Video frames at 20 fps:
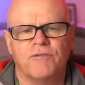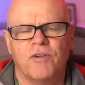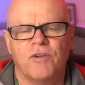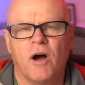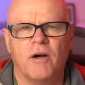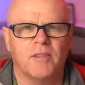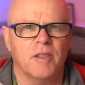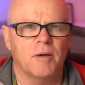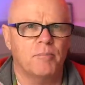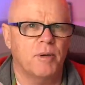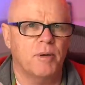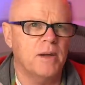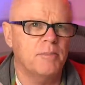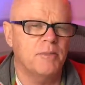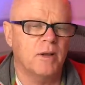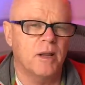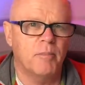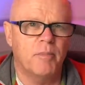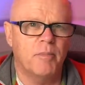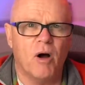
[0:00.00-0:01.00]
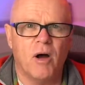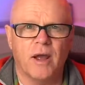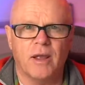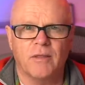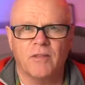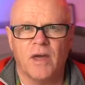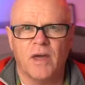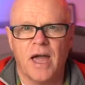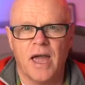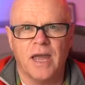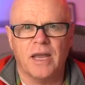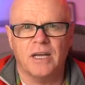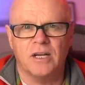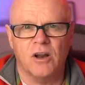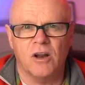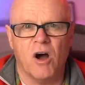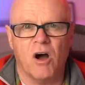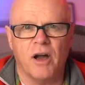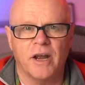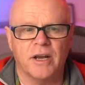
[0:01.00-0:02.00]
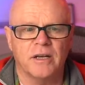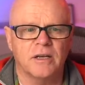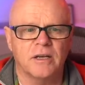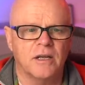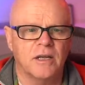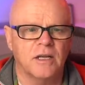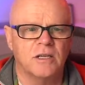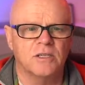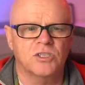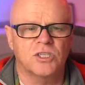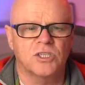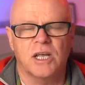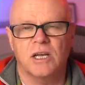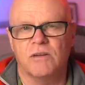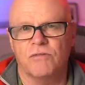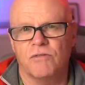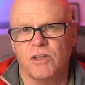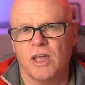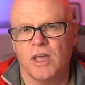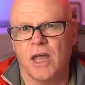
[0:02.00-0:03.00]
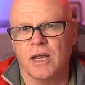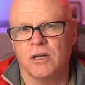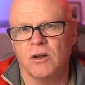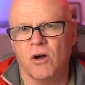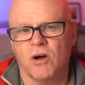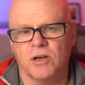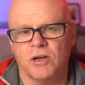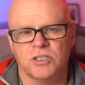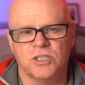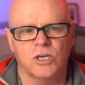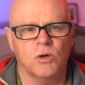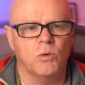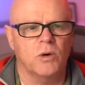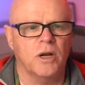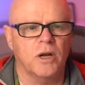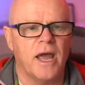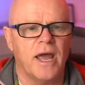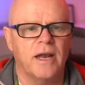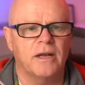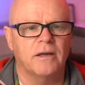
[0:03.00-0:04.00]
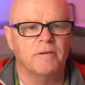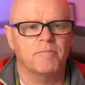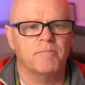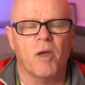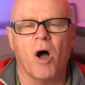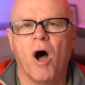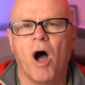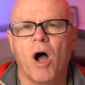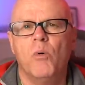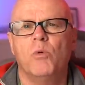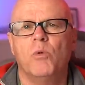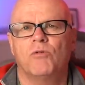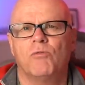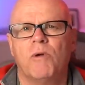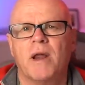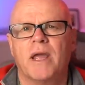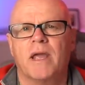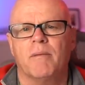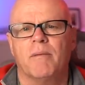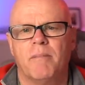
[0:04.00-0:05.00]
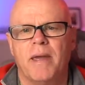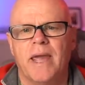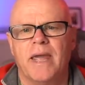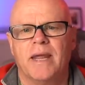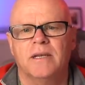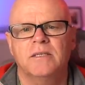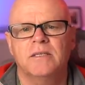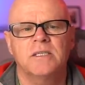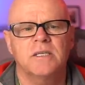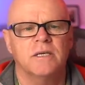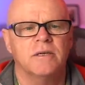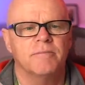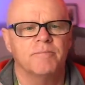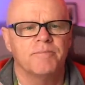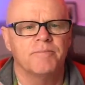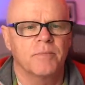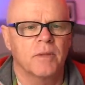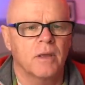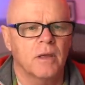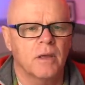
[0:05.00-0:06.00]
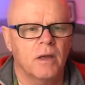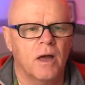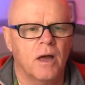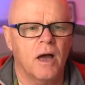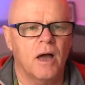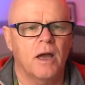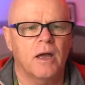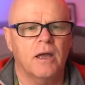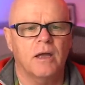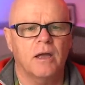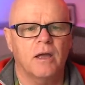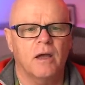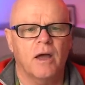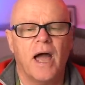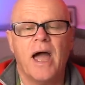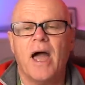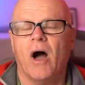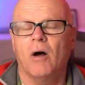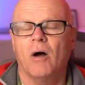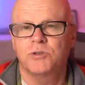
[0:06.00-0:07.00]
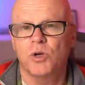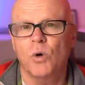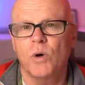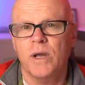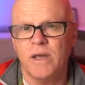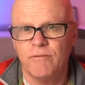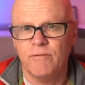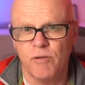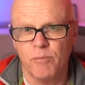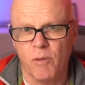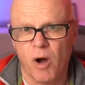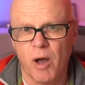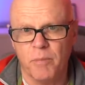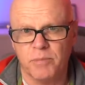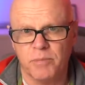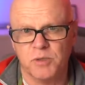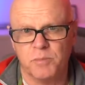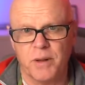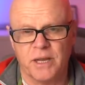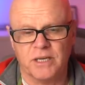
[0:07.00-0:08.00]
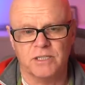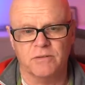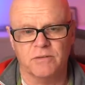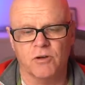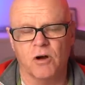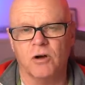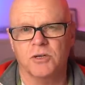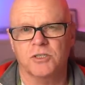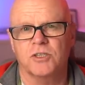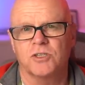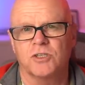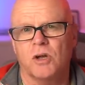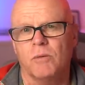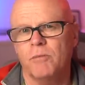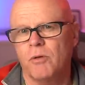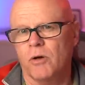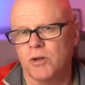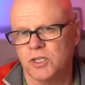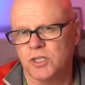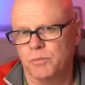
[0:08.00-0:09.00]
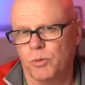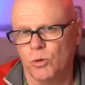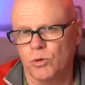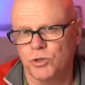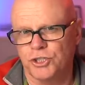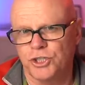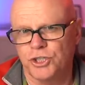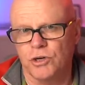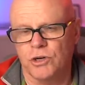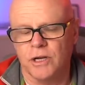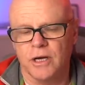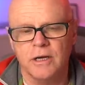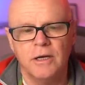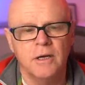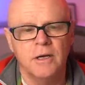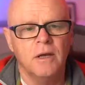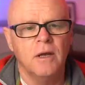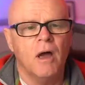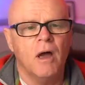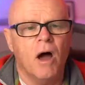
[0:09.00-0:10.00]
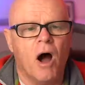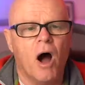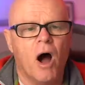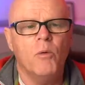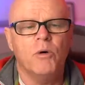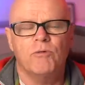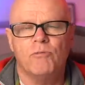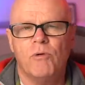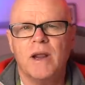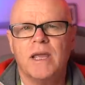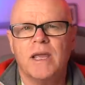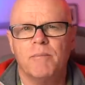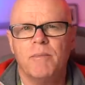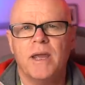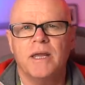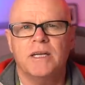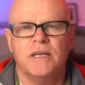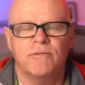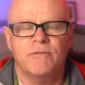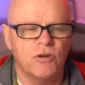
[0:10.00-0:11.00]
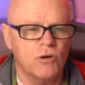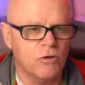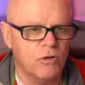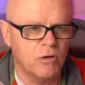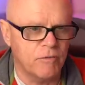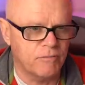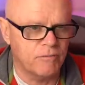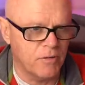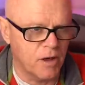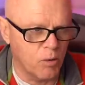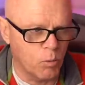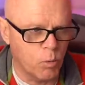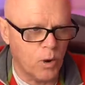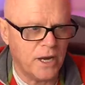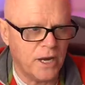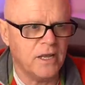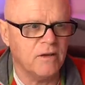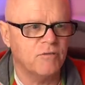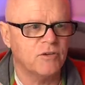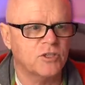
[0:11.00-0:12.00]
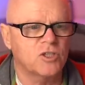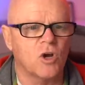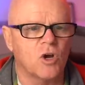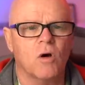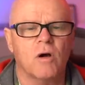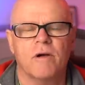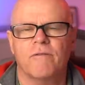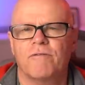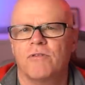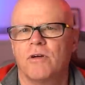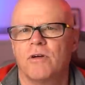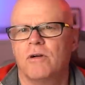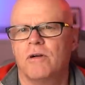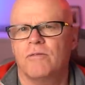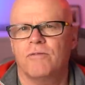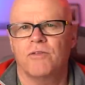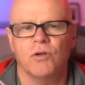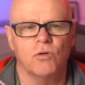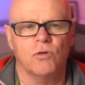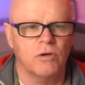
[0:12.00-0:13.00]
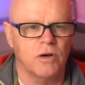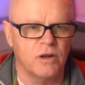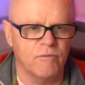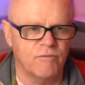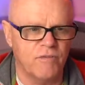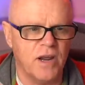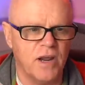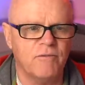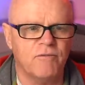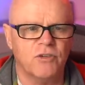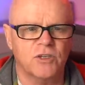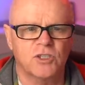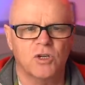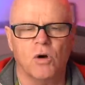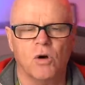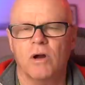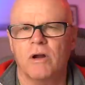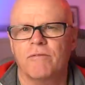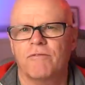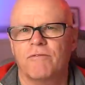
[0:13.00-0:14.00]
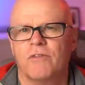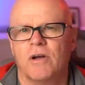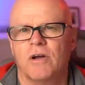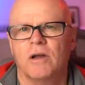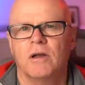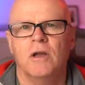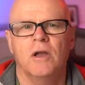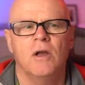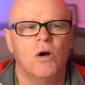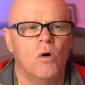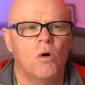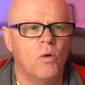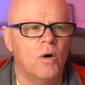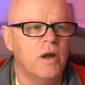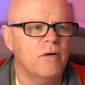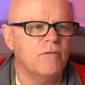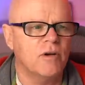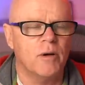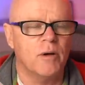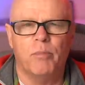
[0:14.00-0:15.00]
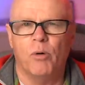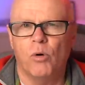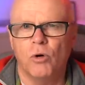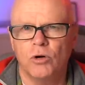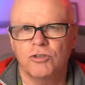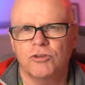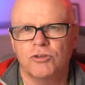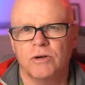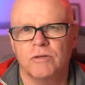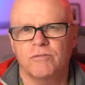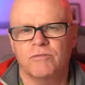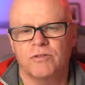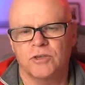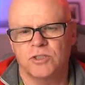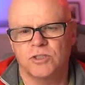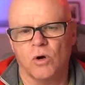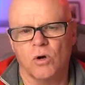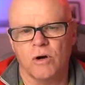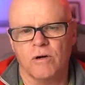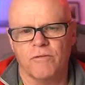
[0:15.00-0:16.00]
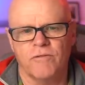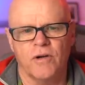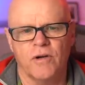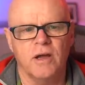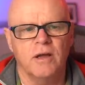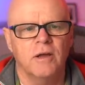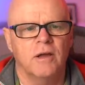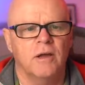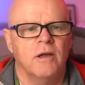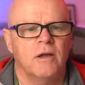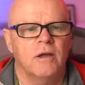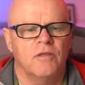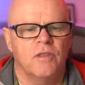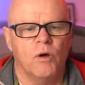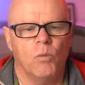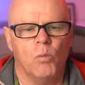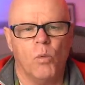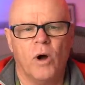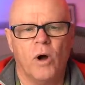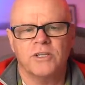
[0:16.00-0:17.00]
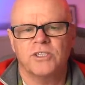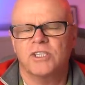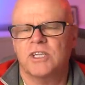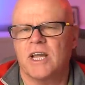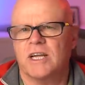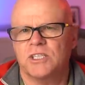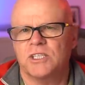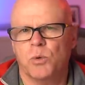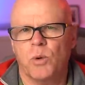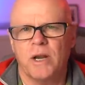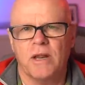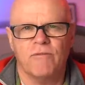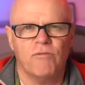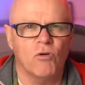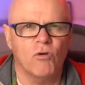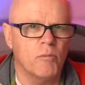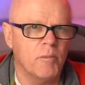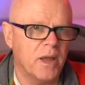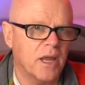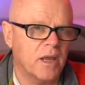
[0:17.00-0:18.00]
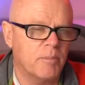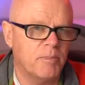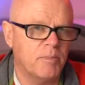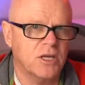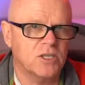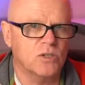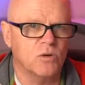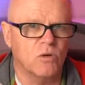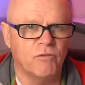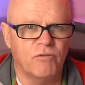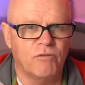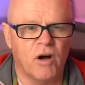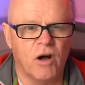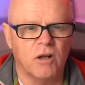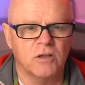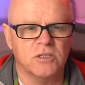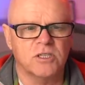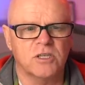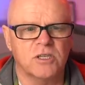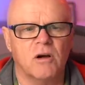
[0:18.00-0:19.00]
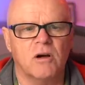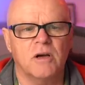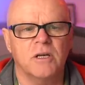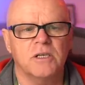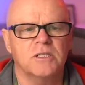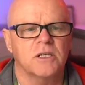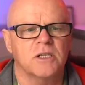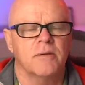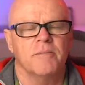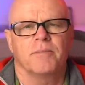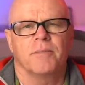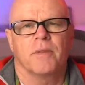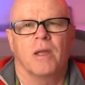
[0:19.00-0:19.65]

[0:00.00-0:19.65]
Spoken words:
find that people are buying the A9 instead of the A9II. And I would recommend, I'm talking from my perspective, guys, because I'm not a sports shooter. I would recommend if you're a wedding photographer, if you're an event photographer, or even a portrait photographer that wants that 24 megapixel file size,